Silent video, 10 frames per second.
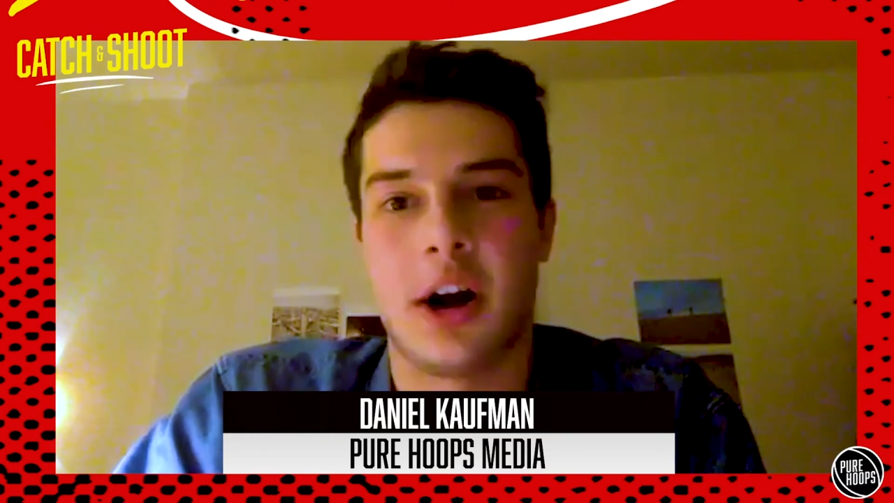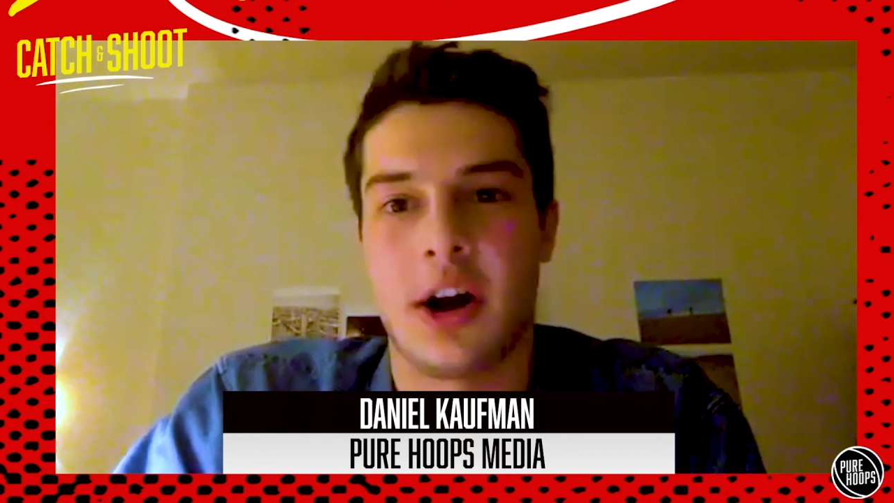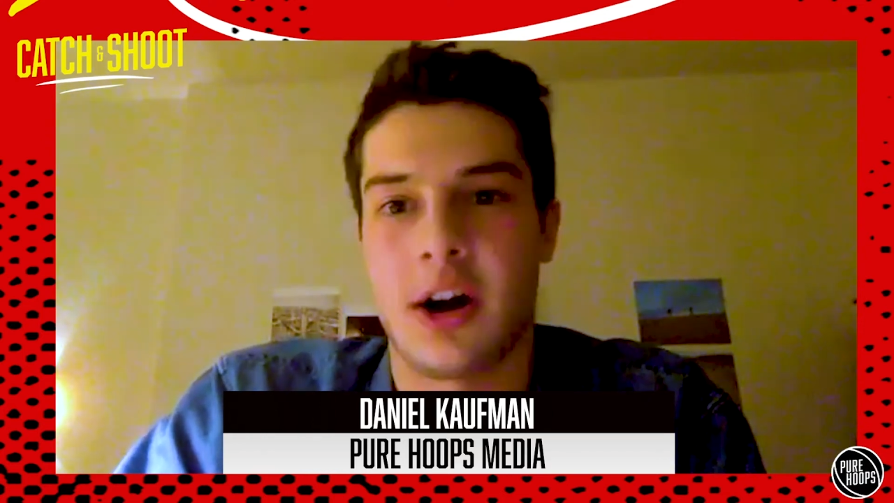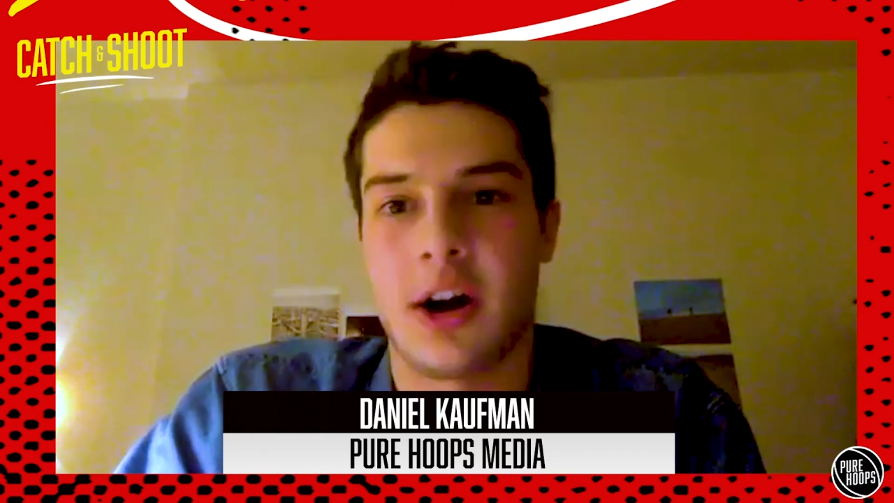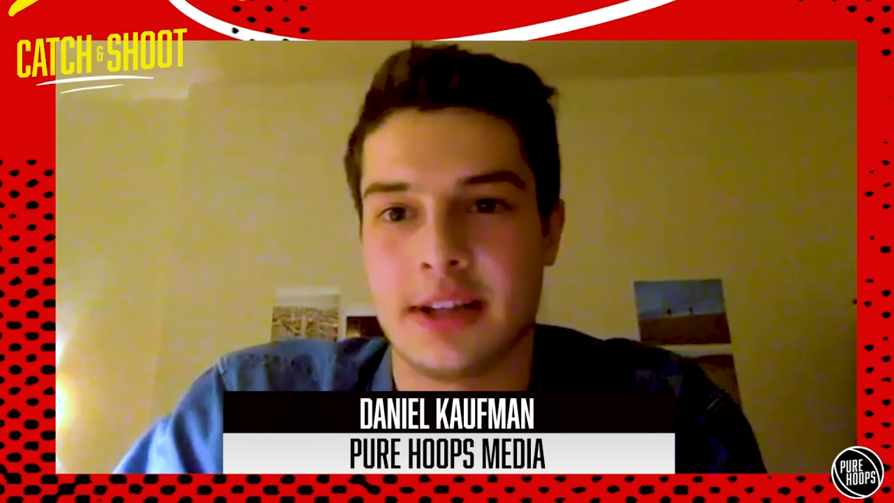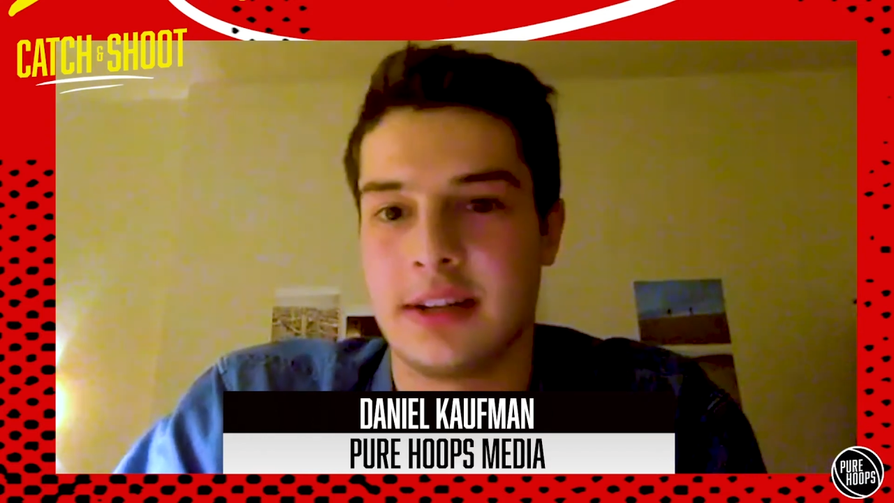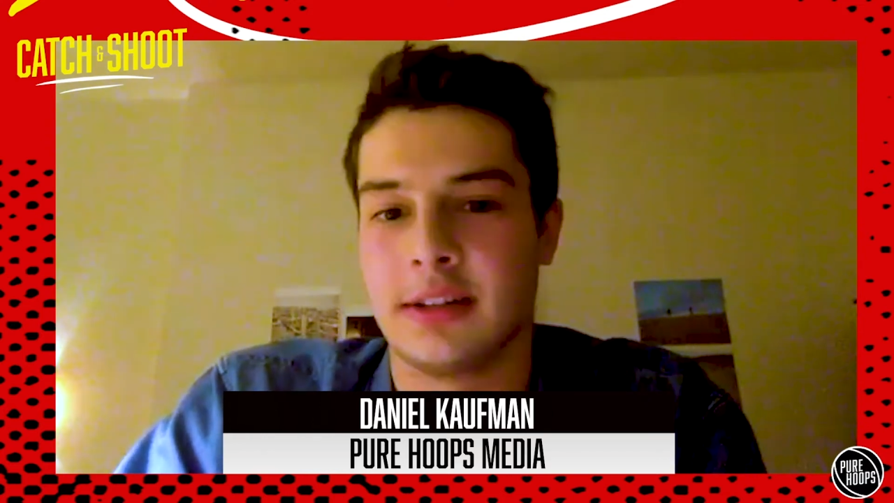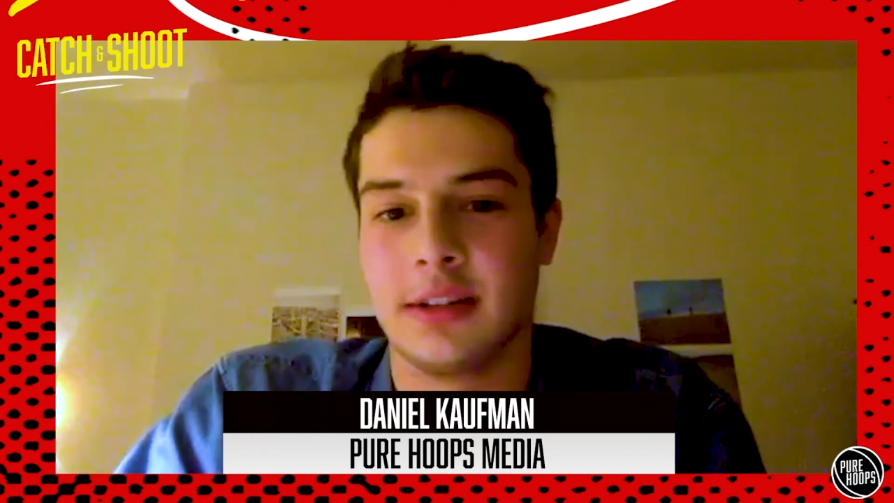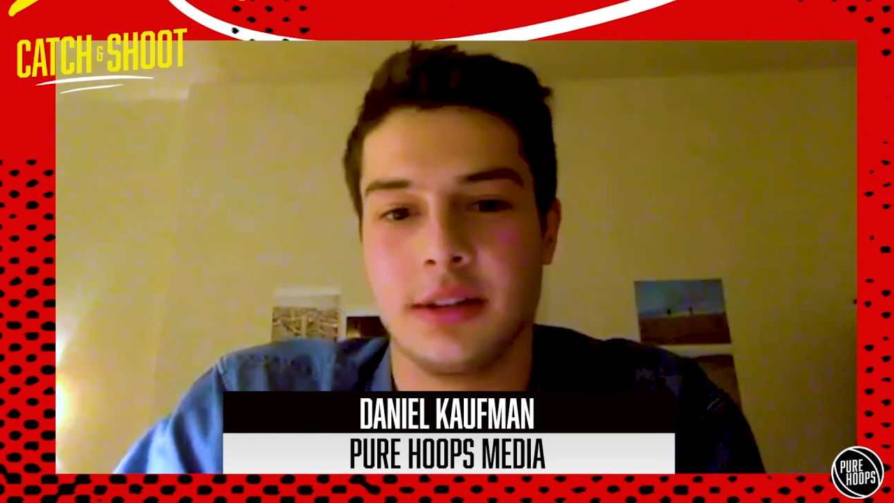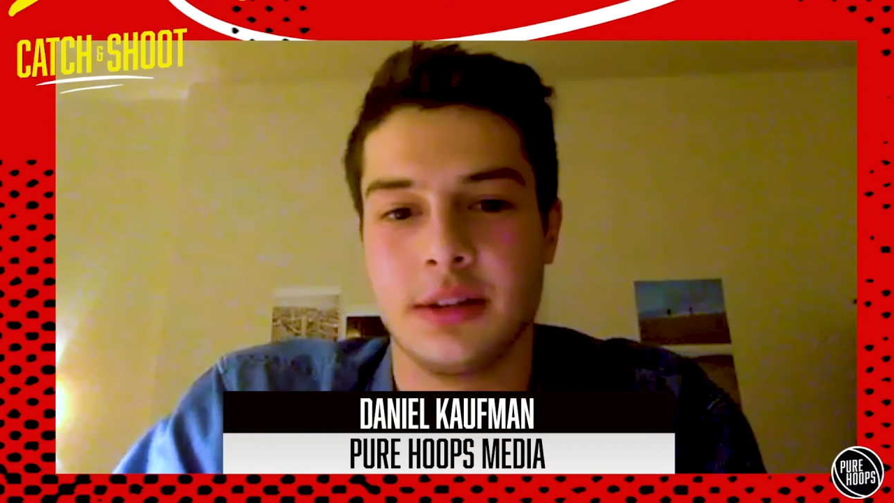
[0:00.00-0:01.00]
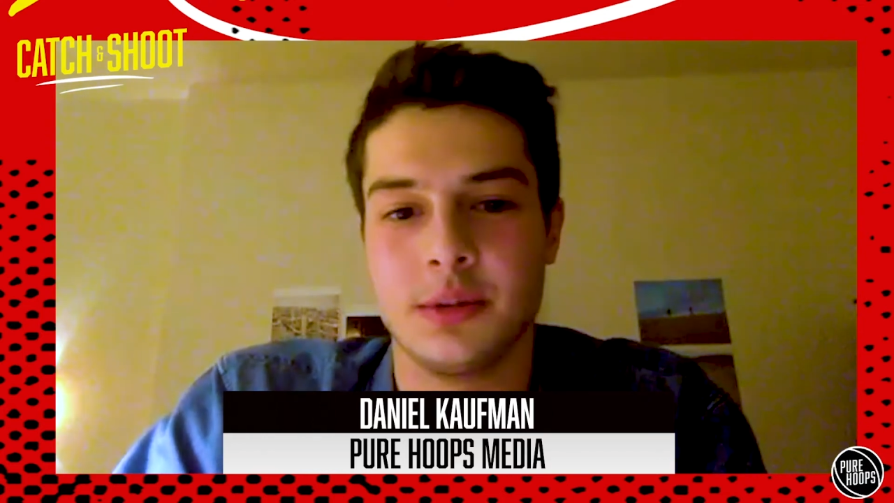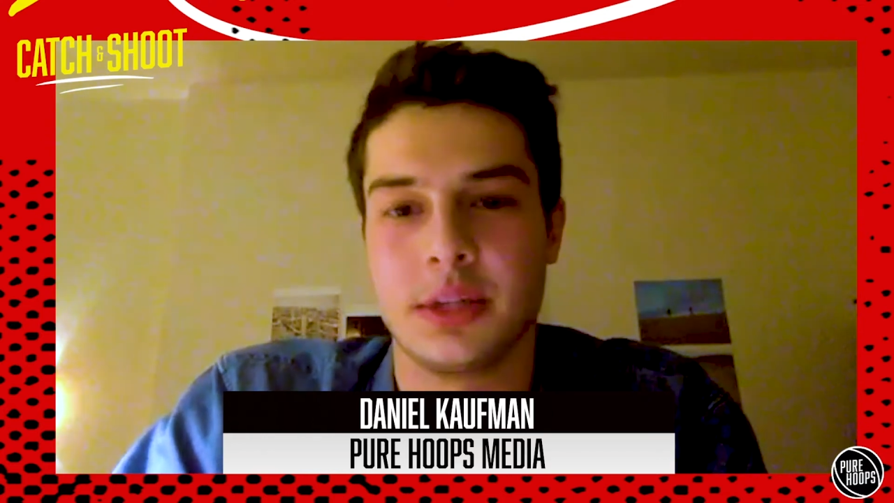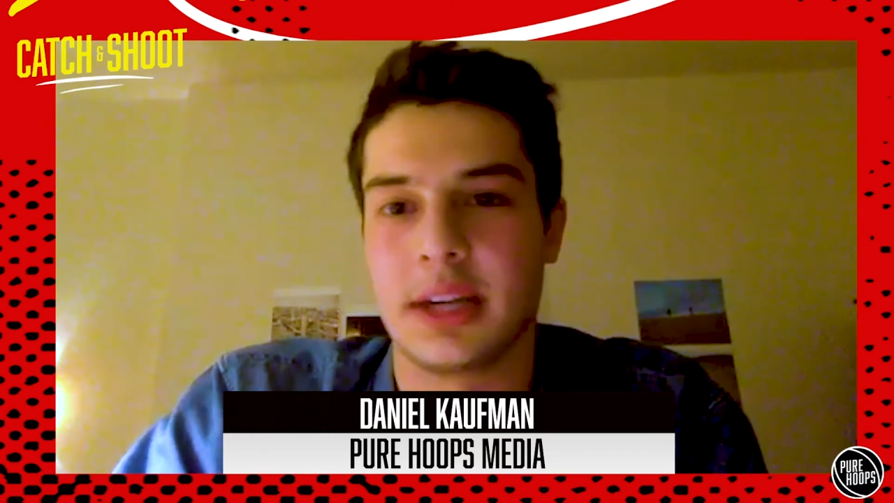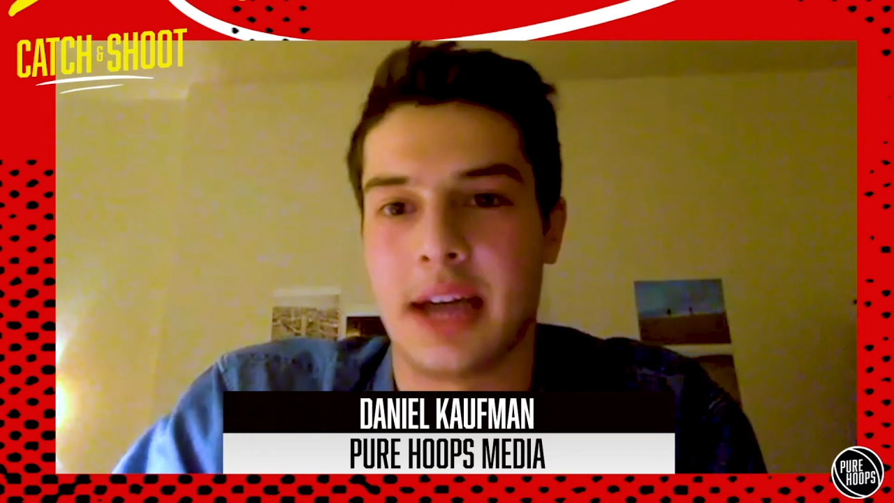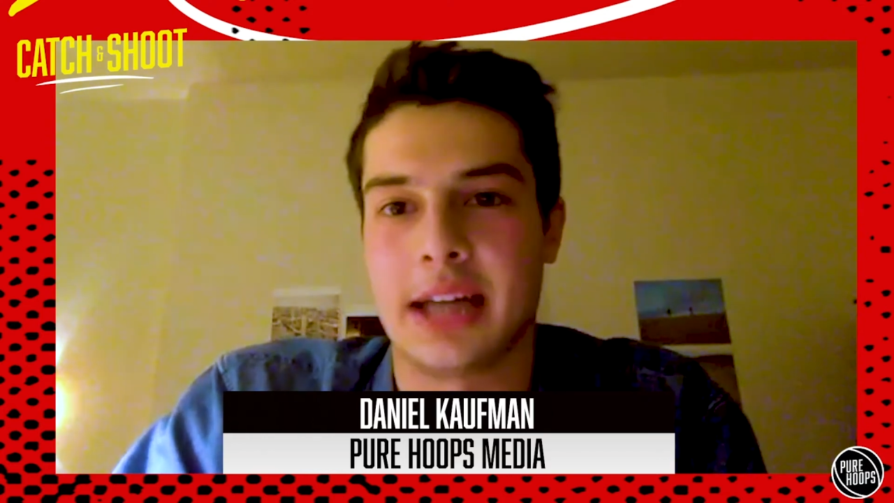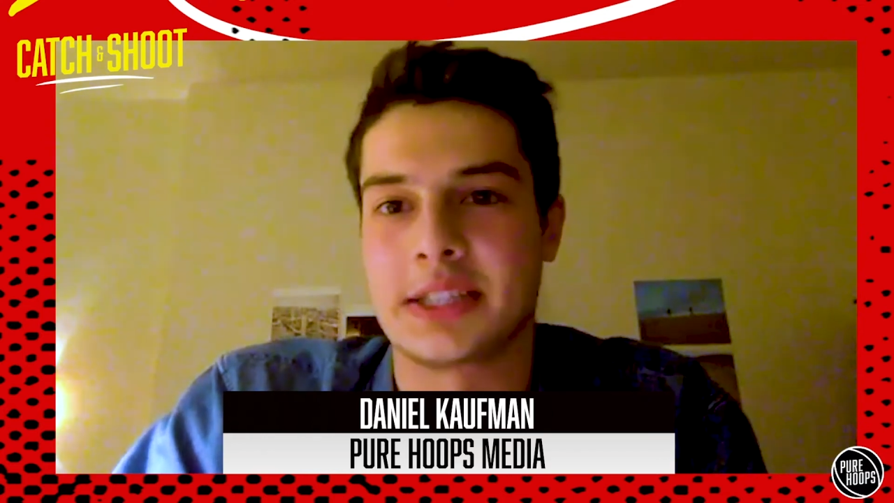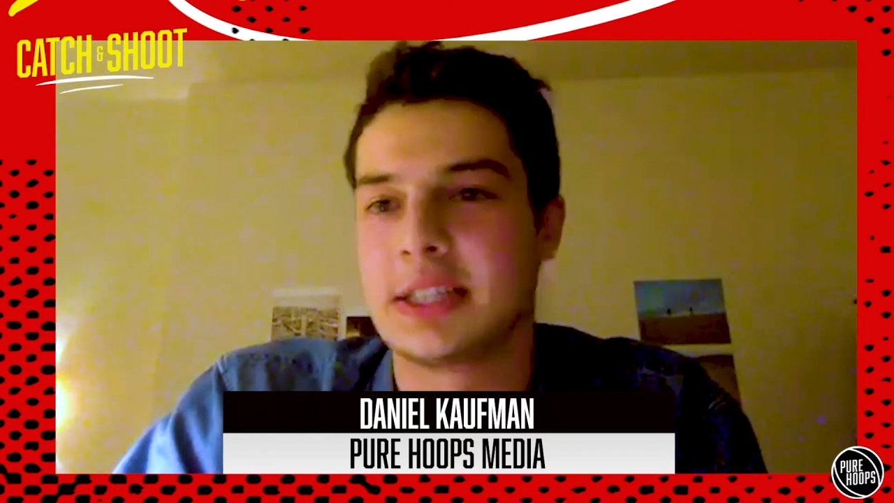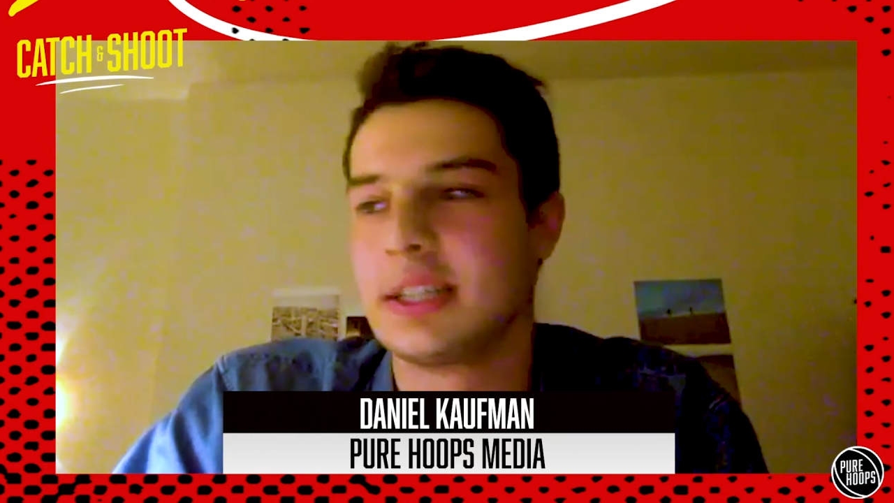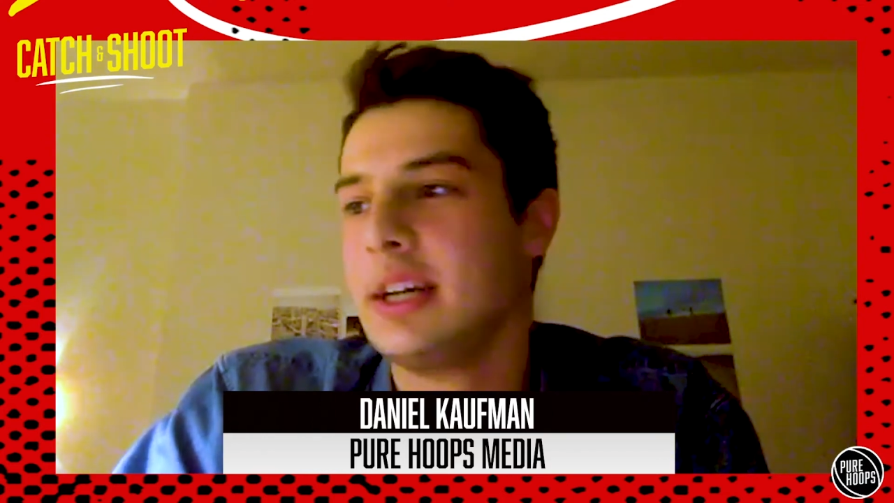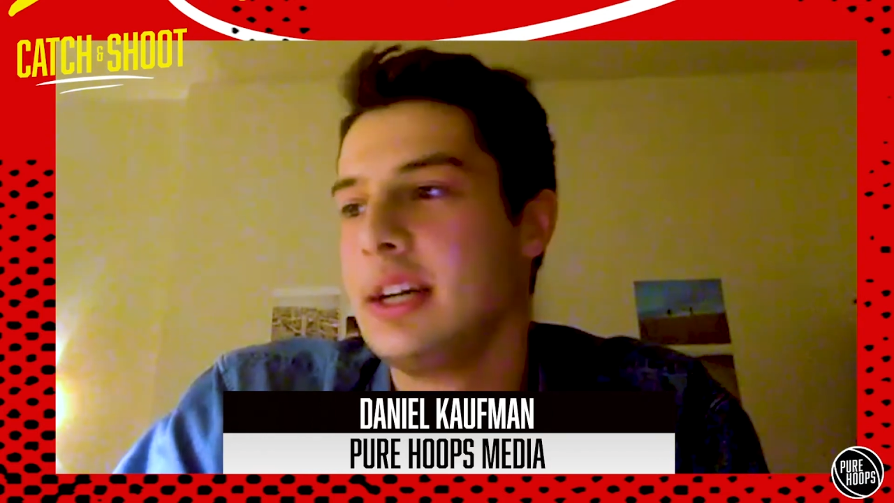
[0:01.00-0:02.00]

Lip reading: Harden, Luka-esque,